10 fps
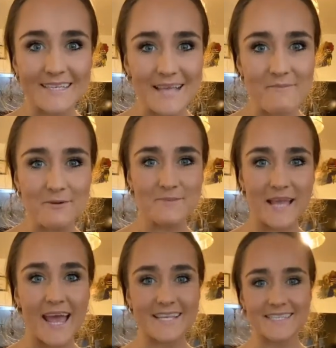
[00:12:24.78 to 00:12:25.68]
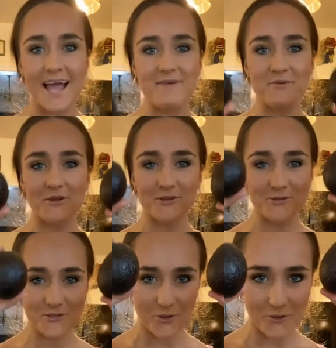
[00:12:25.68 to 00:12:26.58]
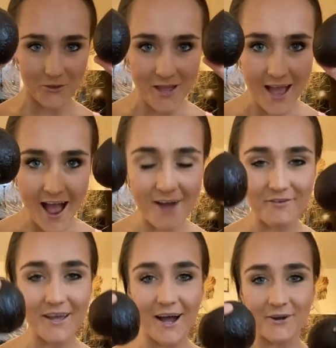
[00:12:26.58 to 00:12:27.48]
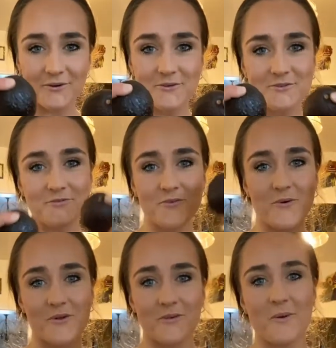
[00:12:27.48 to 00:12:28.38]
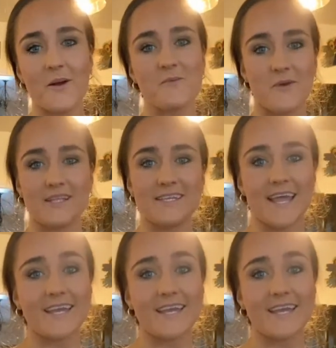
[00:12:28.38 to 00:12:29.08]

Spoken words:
I'm obsessed. I'm going to use 2 avocados for the guacamole today.